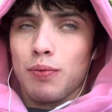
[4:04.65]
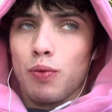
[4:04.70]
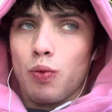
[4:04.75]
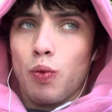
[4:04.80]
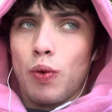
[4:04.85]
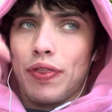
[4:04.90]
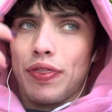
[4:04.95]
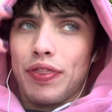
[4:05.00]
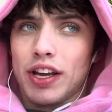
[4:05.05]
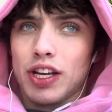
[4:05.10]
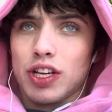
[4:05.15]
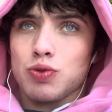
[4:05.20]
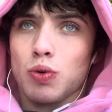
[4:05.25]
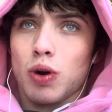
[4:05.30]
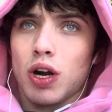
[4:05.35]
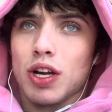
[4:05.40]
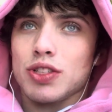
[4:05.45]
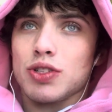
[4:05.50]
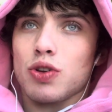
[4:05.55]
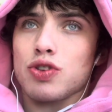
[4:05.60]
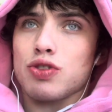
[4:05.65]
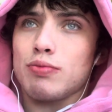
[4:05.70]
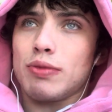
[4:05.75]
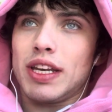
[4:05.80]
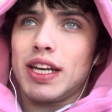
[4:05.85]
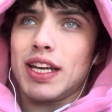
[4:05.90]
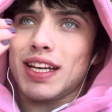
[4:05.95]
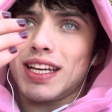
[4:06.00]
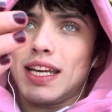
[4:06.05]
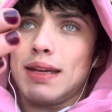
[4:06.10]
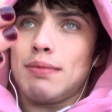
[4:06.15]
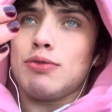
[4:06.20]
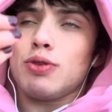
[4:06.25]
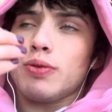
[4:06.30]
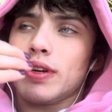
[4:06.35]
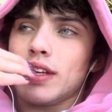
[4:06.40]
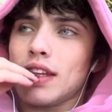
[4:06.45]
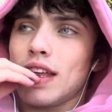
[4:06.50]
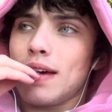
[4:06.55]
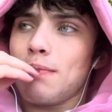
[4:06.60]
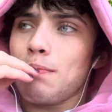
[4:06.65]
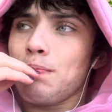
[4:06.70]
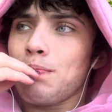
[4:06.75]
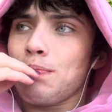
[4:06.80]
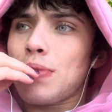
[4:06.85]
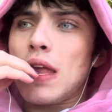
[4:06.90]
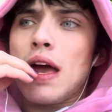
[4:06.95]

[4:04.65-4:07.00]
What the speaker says: when things work on social media, keep doing them.